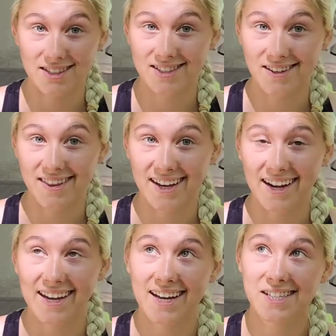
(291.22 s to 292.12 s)
So then
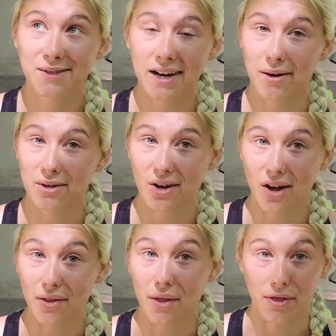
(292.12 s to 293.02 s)
I guess what I would
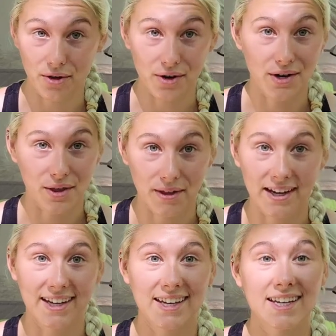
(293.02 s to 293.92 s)
call the third
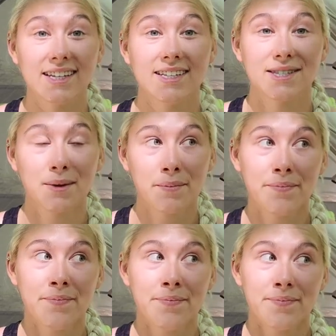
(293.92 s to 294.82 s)
thing is
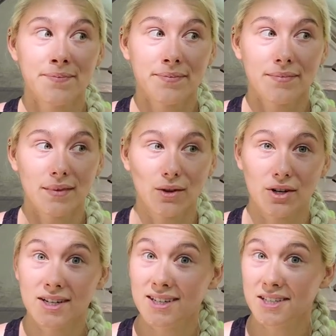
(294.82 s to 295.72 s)

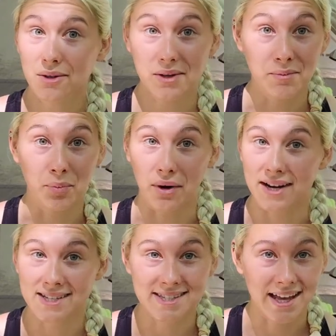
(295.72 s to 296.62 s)
learning to
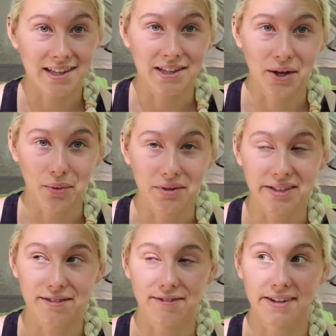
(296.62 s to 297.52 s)
embrace that
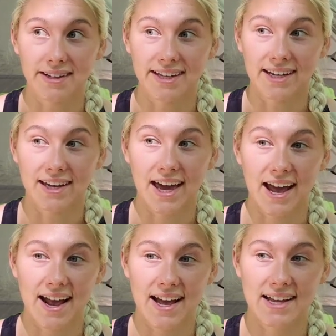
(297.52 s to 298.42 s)
lonely feeling.
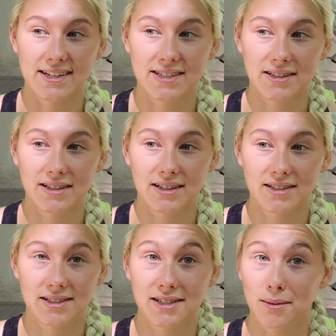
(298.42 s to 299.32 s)
And
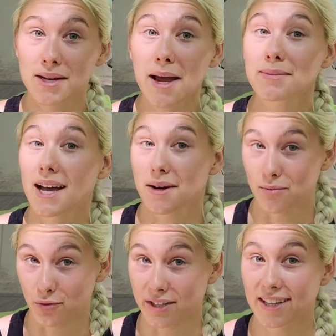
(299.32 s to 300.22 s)
Sometimes
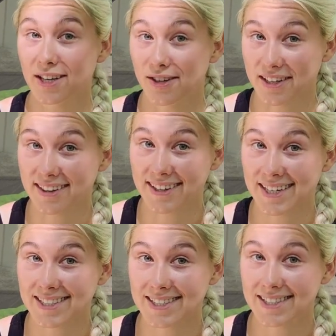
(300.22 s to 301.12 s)
I'm really good at
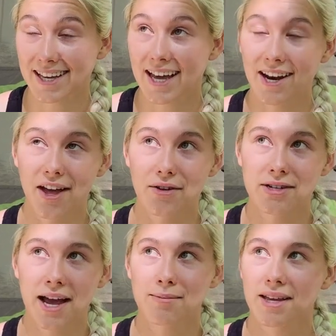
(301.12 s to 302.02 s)
this, and other
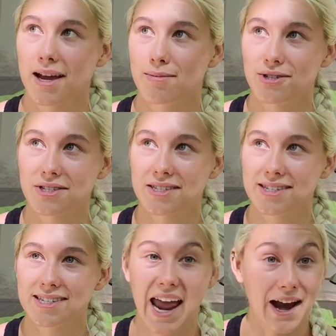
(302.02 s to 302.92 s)
times I'm just
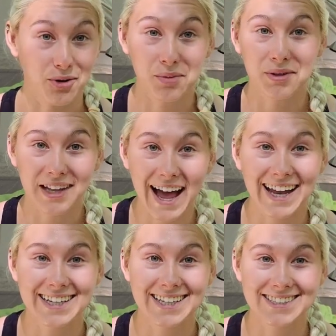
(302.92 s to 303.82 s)
terrible
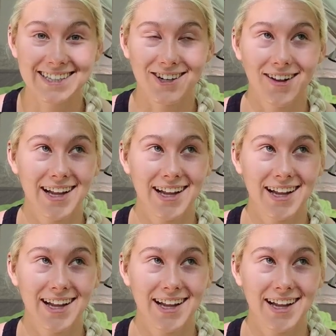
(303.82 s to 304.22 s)
at it, and all